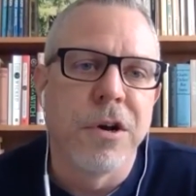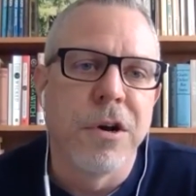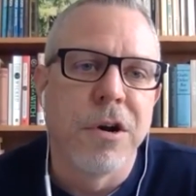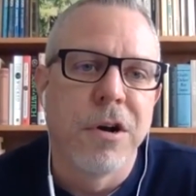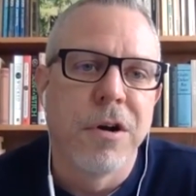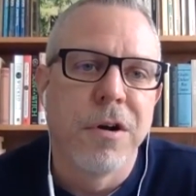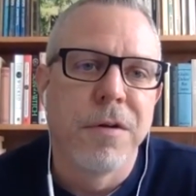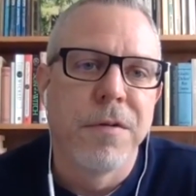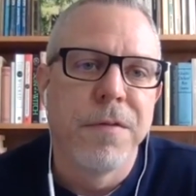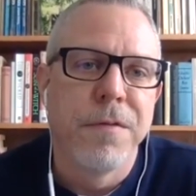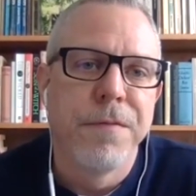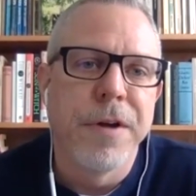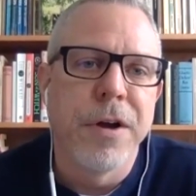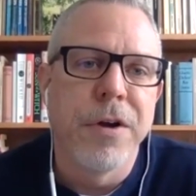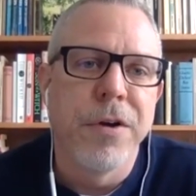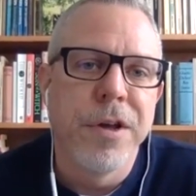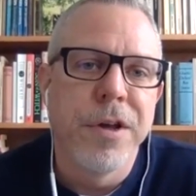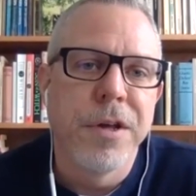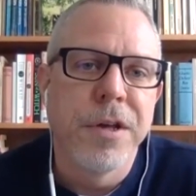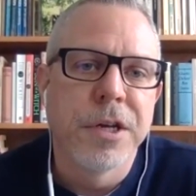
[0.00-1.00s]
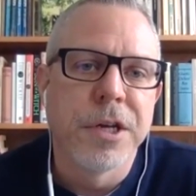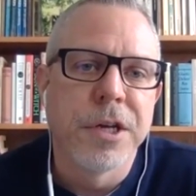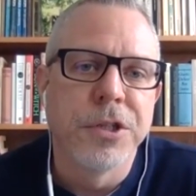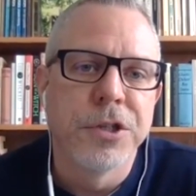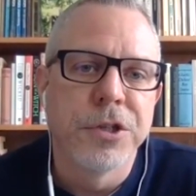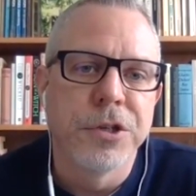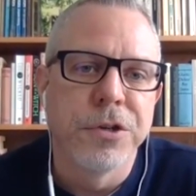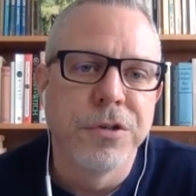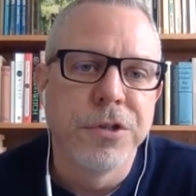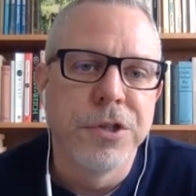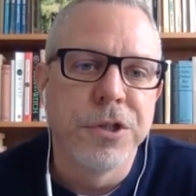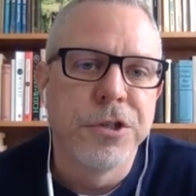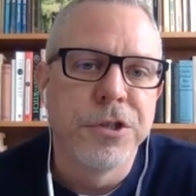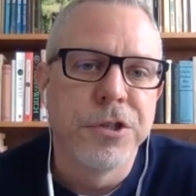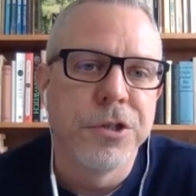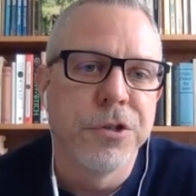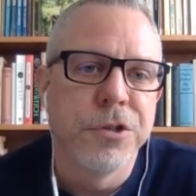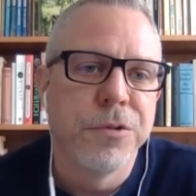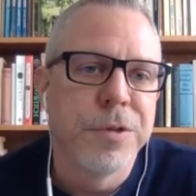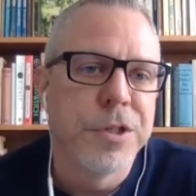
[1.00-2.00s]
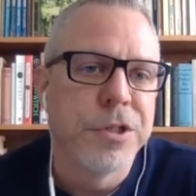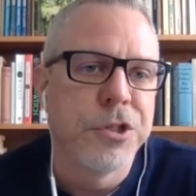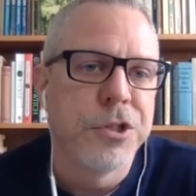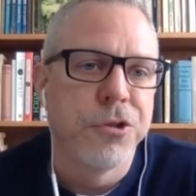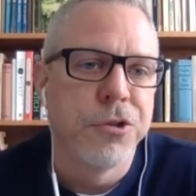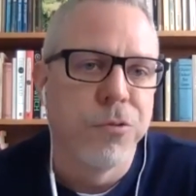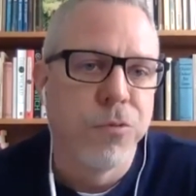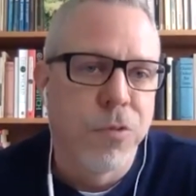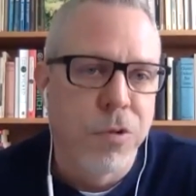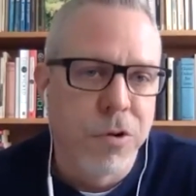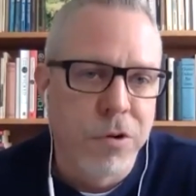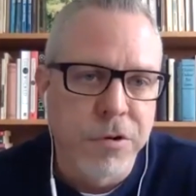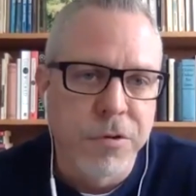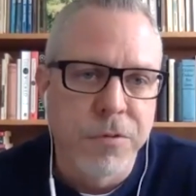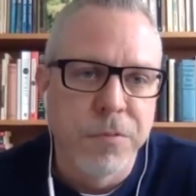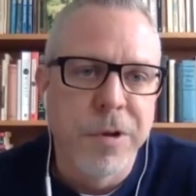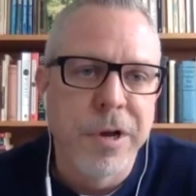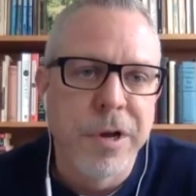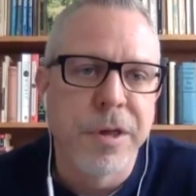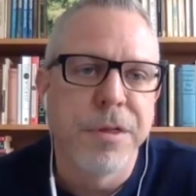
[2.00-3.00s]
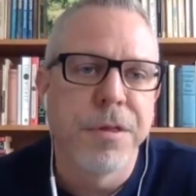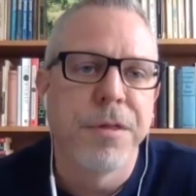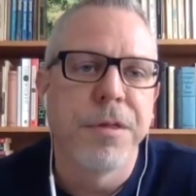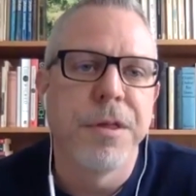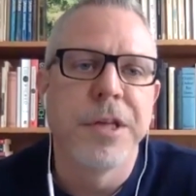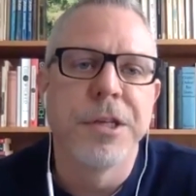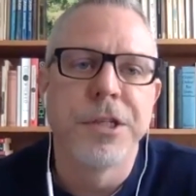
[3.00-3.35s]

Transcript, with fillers: are very concerned to do is to work with